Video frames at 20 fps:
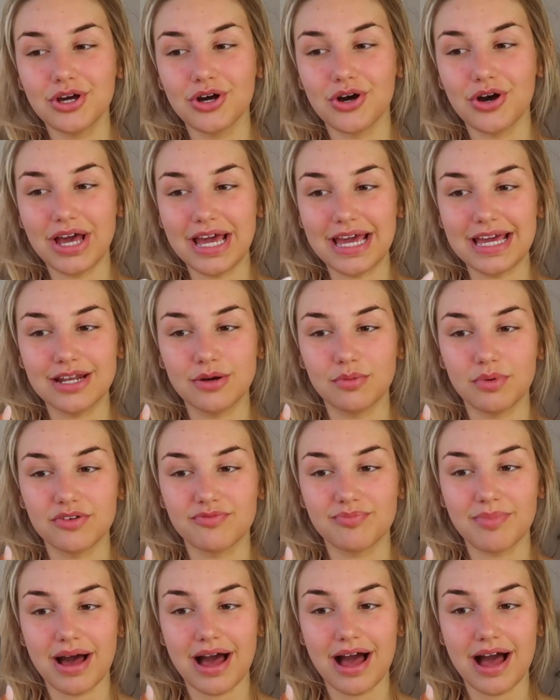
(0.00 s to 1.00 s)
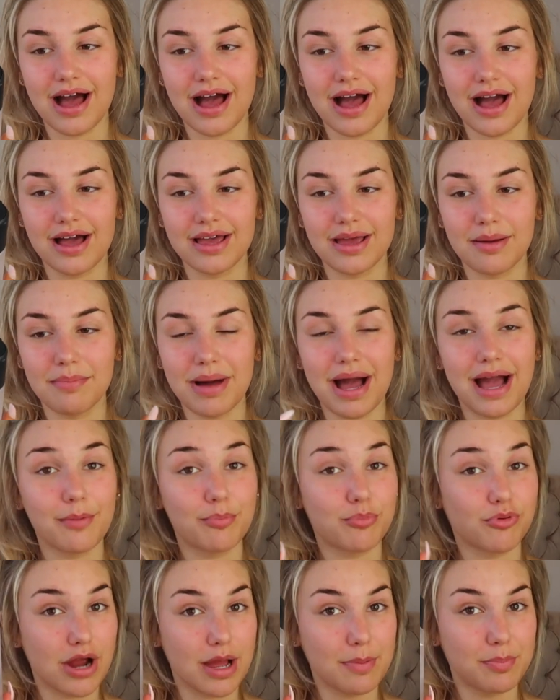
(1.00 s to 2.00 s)
to go in with my
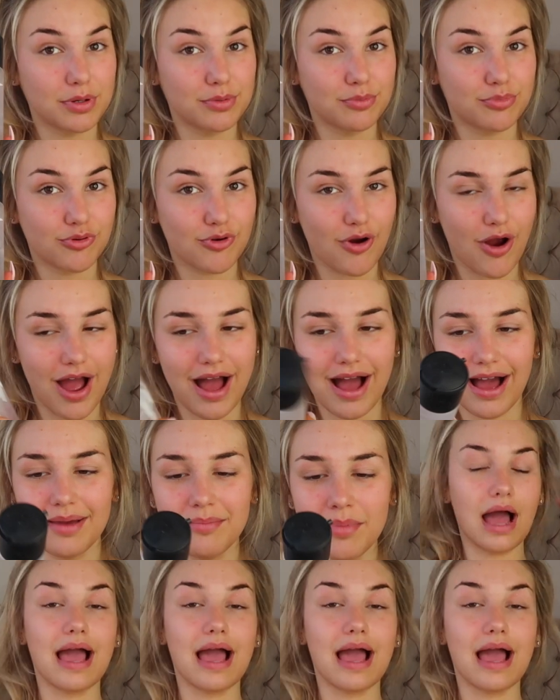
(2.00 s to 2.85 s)
MAC Prep and Prime.